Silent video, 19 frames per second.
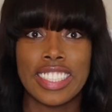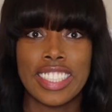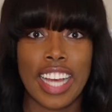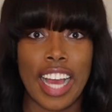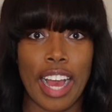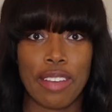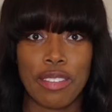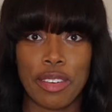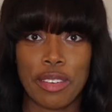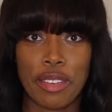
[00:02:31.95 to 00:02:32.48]

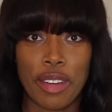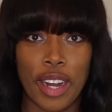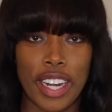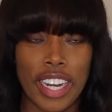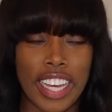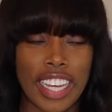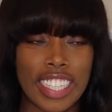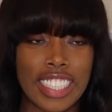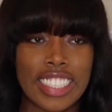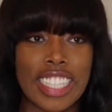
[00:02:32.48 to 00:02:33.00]
Apple
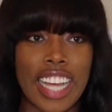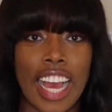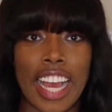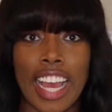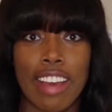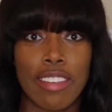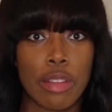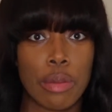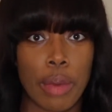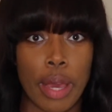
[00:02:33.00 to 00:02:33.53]
products. I
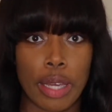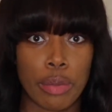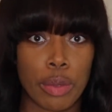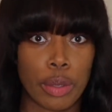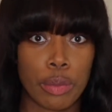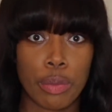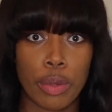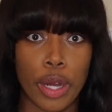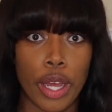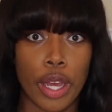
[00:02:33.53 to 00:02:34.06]
have the
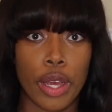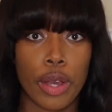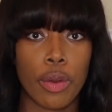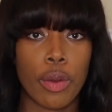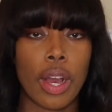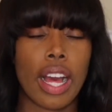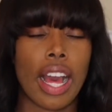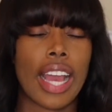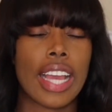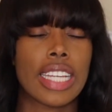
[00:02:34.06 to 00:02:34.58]
MacBook
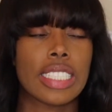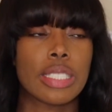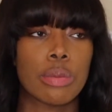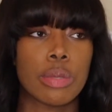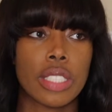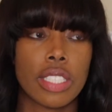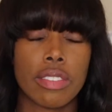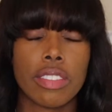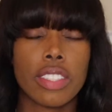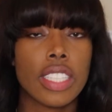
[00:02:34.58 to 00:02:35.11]
Pro. I
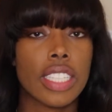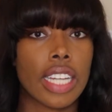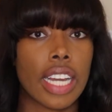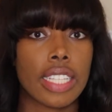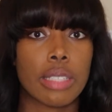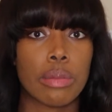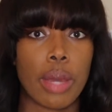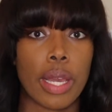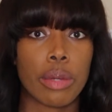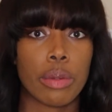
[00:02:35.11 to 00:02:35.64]
specifically got
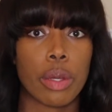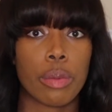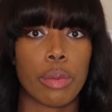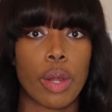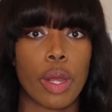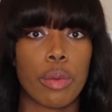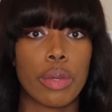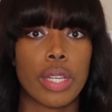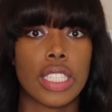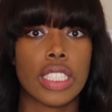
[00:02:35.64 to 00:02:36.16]
the MacBook
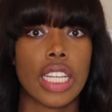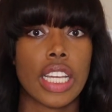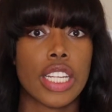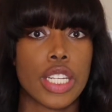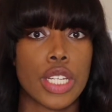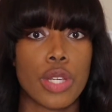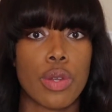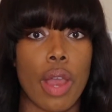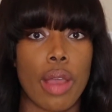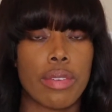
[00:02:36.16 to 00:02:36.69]
Pro because I
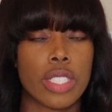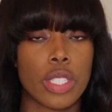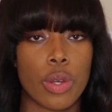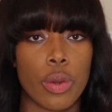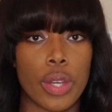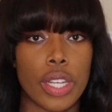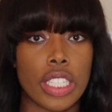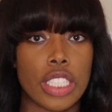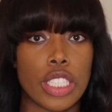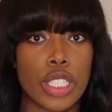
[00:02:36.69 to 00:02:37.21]
knew I was
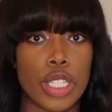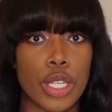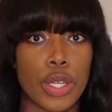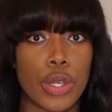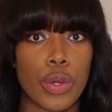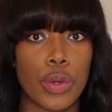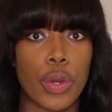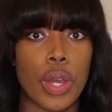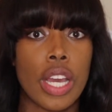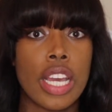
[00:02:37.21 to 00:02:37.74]
going
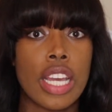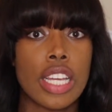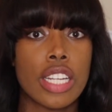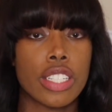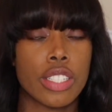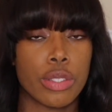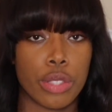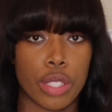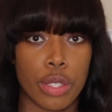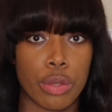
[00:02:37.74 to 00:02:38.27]
to
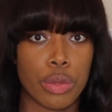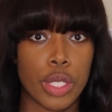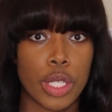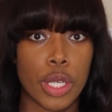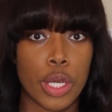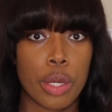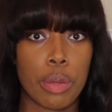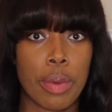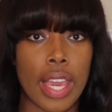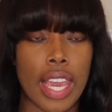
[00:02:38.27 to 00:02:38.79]
do
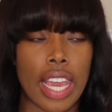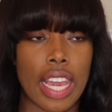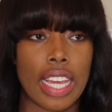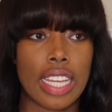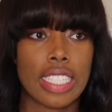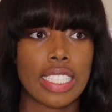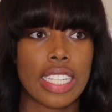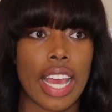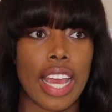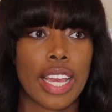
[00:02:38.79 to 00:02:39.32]
YouTube,
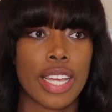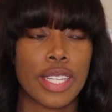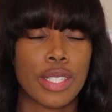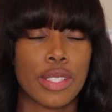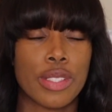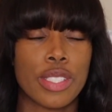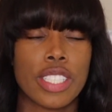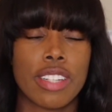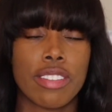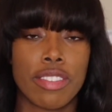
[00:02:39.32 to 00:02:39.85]
and I
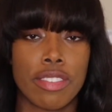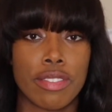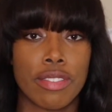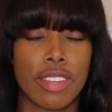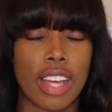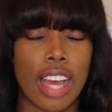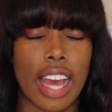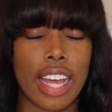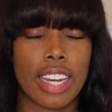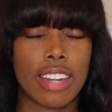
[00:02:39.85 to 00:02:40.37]
used to
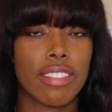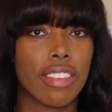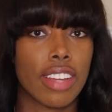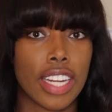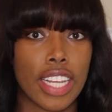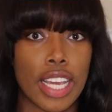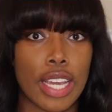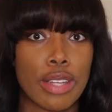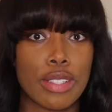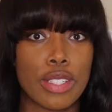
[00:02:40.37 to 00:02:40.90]
edit
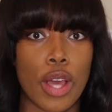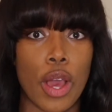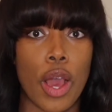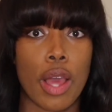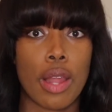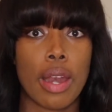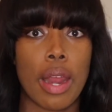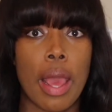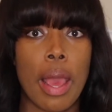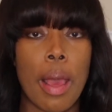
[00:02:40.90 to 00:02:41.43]
videos
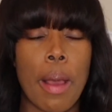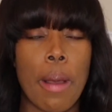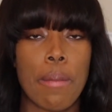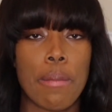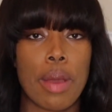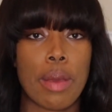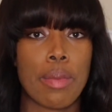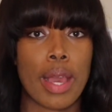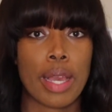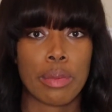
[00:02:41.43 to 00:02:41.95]
on
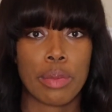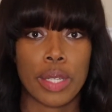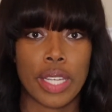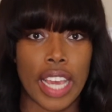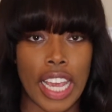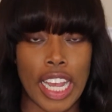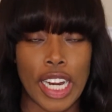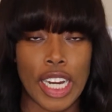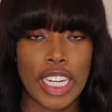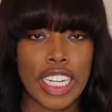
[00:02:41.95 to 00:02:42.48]
my MacBook
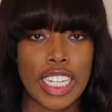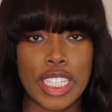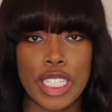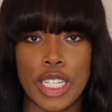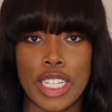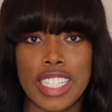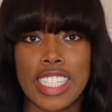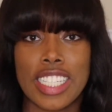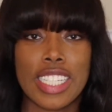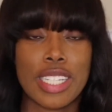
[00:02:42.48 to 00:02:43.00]
Air and it
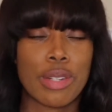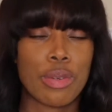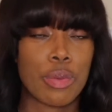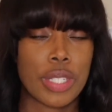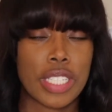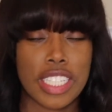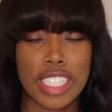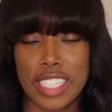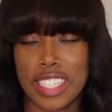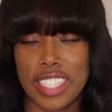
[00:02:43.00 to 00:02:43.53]
just
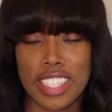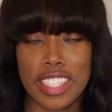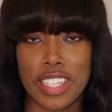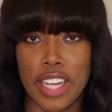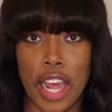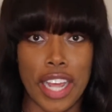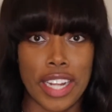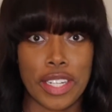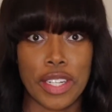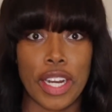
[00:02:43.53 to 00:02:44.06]
was
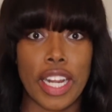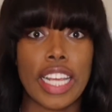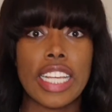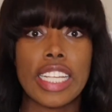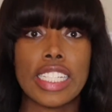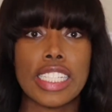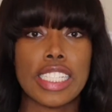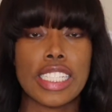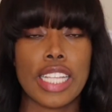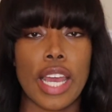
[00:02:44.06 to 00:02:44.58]
not
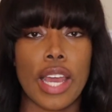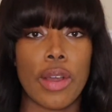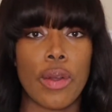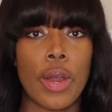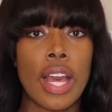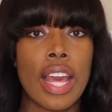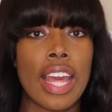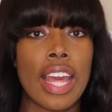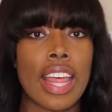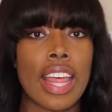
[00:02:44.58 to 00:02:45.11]
great. So
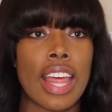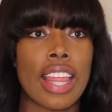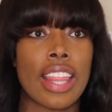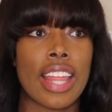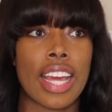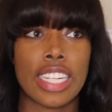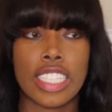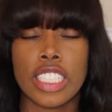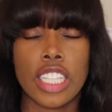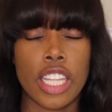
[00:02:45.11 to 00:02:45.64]

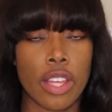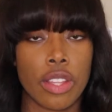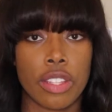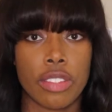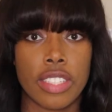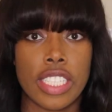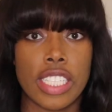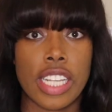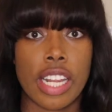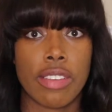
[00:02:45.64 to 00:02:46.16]
that's the only
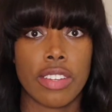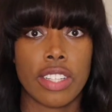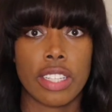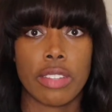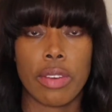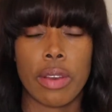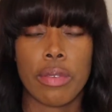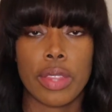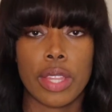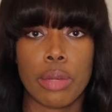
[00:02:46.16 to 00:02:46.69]
reason I really
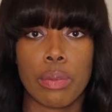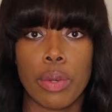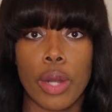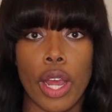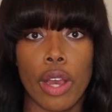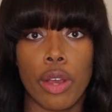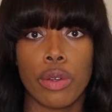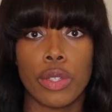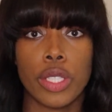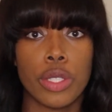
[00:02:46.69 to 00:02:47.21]
went with the
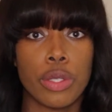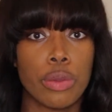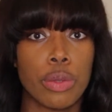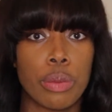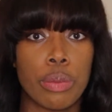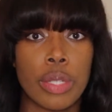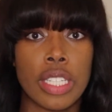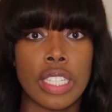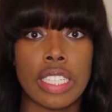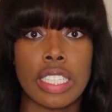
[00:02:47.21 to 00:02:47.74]
Pro. You would
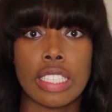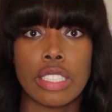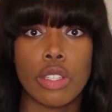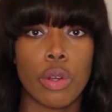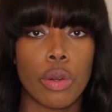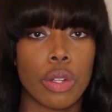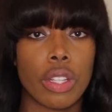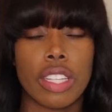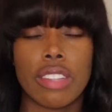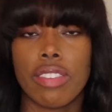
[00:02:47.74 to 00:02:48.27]
be
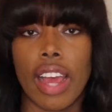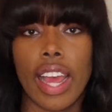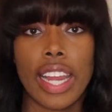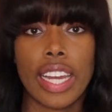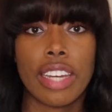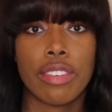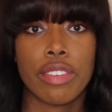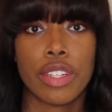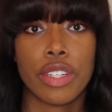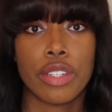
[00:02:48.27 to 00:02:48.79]
totally fine
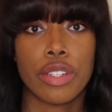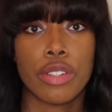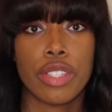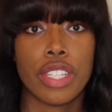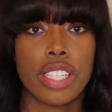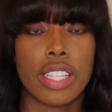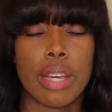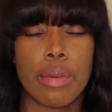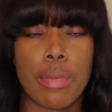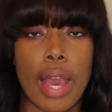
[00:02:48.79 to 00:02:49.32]
if you're
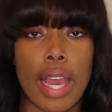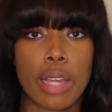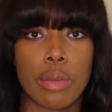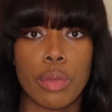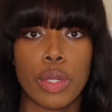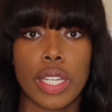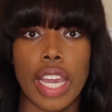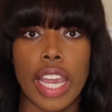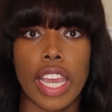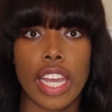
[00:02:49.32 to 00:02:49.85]
using the
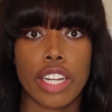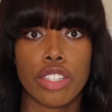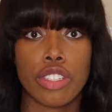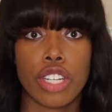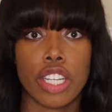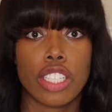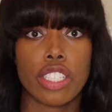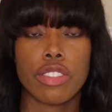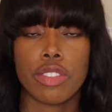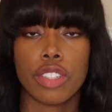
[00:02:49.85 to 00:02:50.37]
MacBook Air
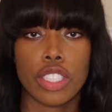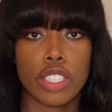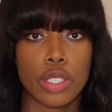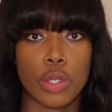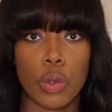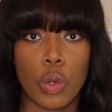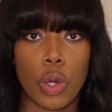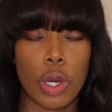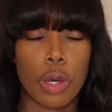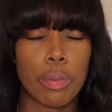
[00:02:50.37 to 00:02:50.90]
just for
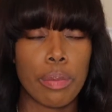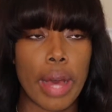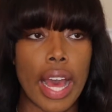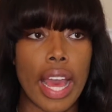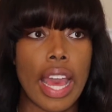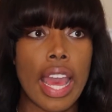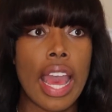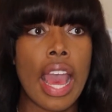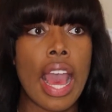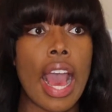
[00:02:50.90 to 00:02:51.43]
school,
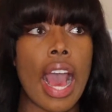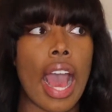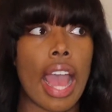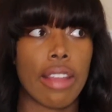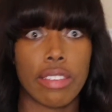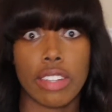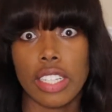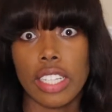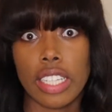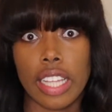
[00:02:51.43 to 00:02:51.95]
but I
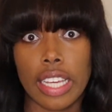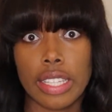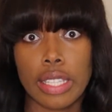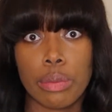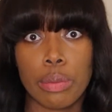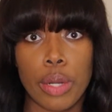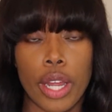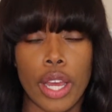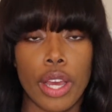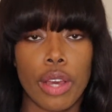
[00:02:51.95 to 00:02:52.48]
really like the
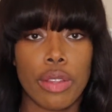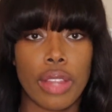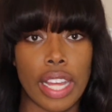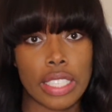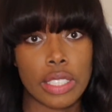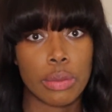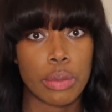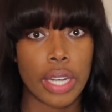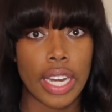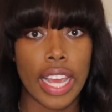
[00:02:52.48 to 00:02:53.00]
Pro.
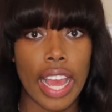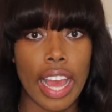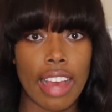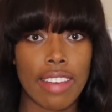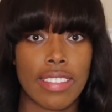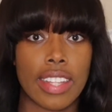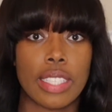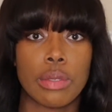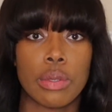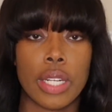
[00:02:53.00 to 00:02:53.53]
That's what I have,
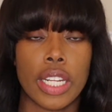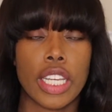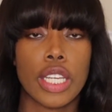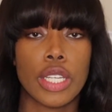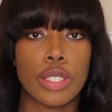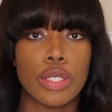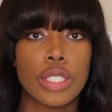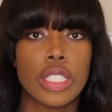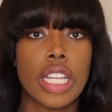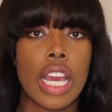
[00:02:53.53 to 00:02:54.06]
that's what I
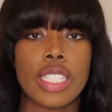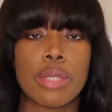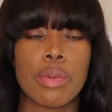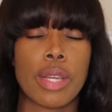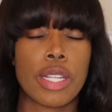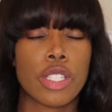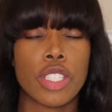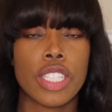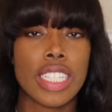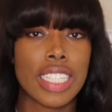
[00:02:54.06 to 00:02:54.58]
use.
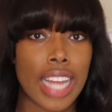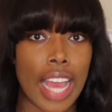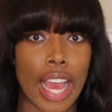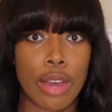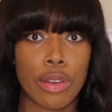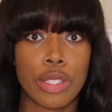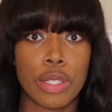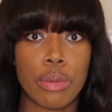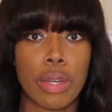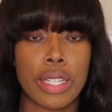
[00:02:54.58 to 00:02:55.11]
Especially now,
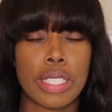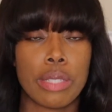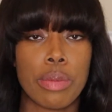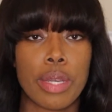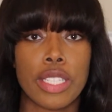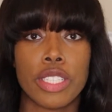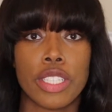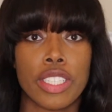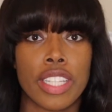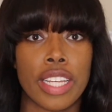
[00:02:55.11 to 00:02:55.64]
you want to
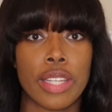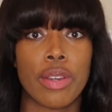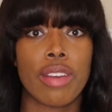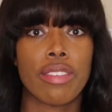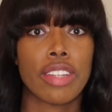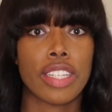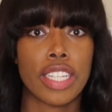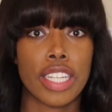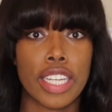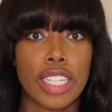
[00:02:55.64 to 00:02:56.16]
make sure that you have
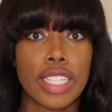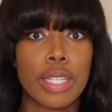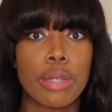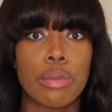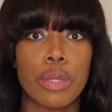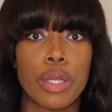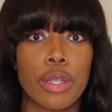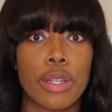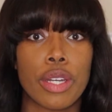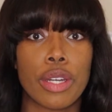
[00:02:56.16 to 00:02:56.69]
a good
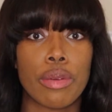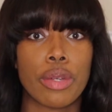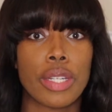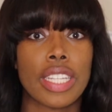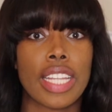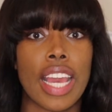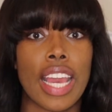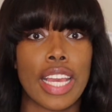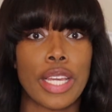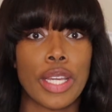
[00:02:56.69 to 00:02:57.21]
computer with
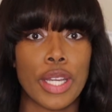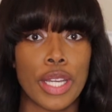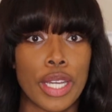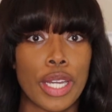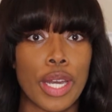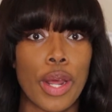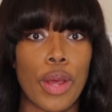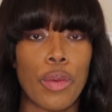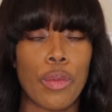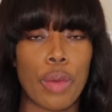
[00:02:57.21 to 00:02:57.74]
a good
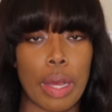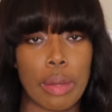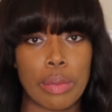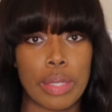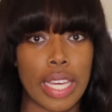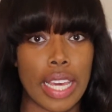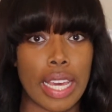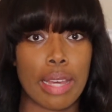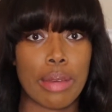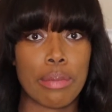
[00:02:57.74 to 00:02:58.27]

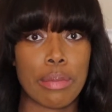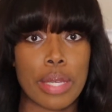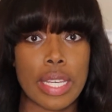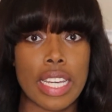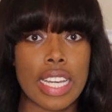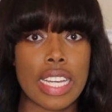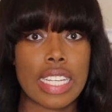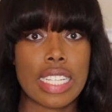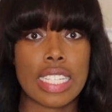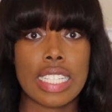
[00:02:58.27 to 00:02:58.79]
webcam,
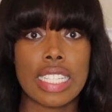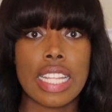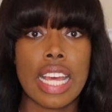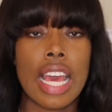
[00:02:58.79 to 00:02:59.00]
because